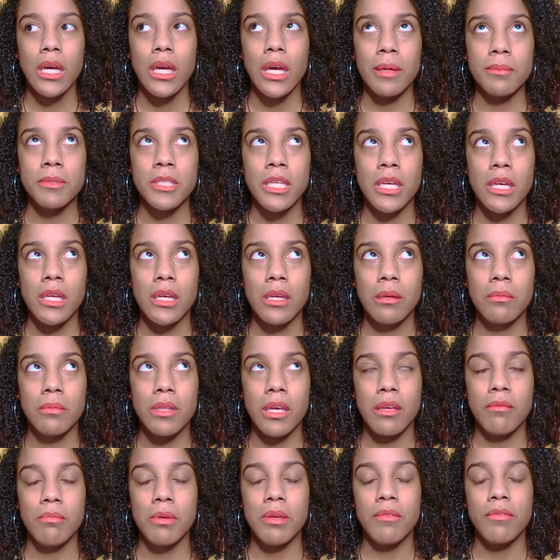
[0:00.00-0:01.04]
I'm seeing him
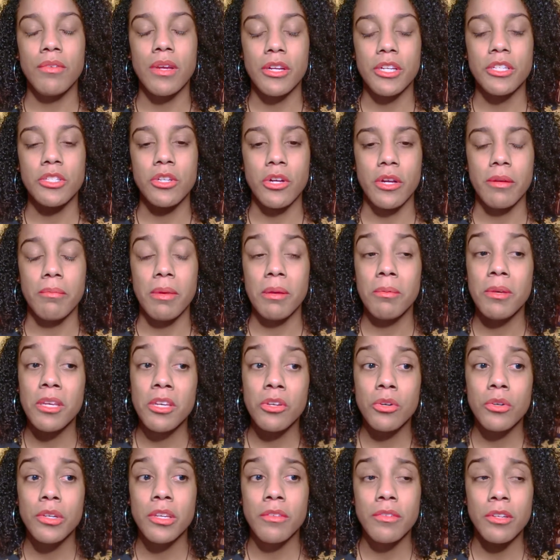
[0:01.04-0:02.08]
like be very sorry. Maybe
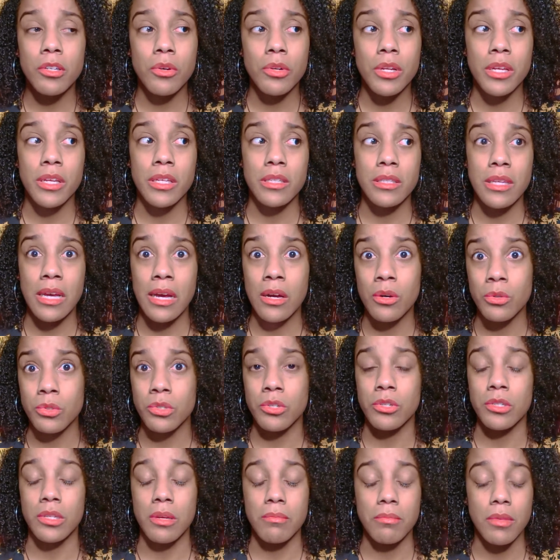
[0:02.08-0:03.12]
he'll even go to his house
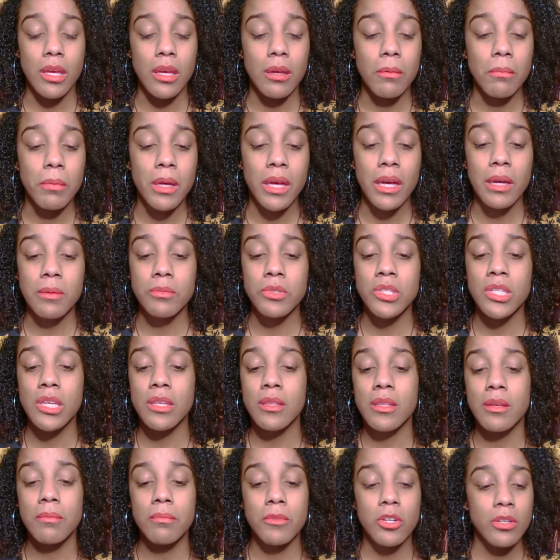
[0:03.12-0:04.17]
or something but I'm
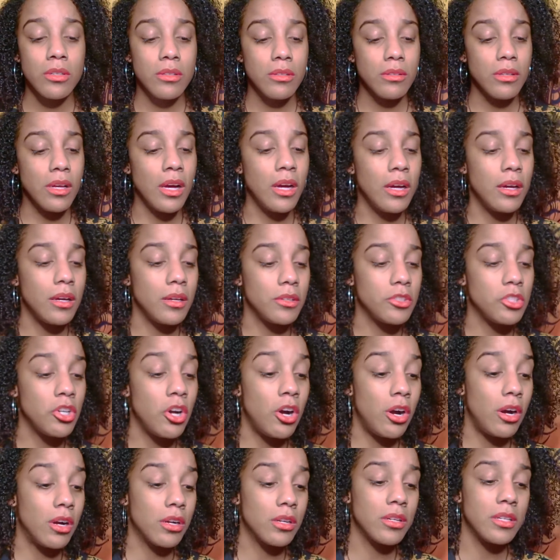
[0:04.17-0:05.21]
seeing them uh,
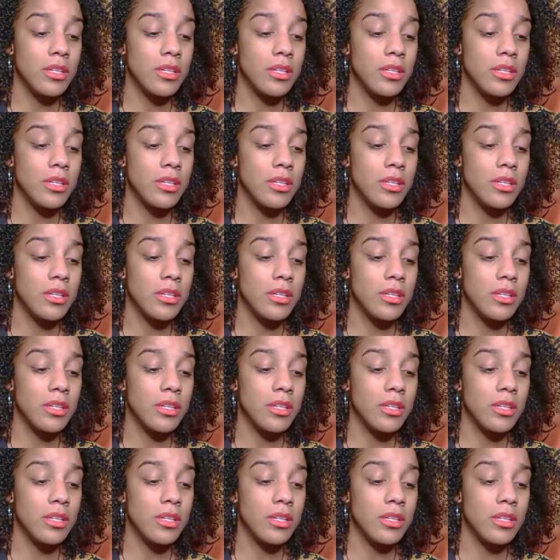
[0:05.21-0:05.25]
talk